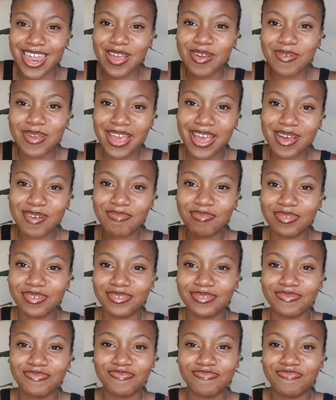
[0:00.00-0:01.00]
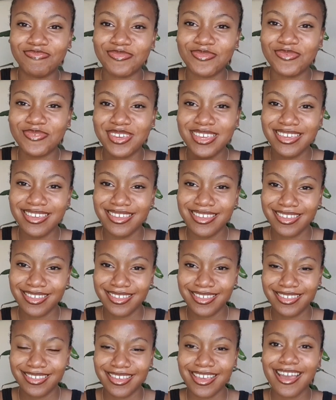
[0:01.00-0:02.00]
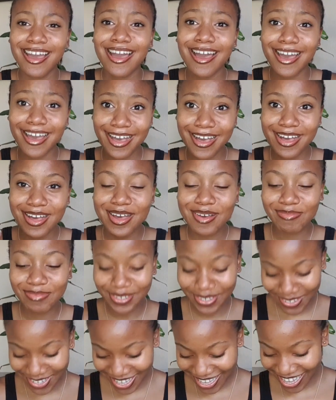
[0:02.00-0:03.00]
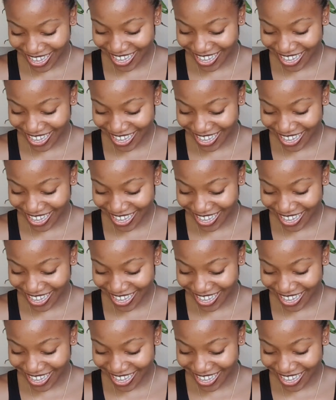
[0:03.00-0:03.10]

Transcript: We're up. We. Up. So yeah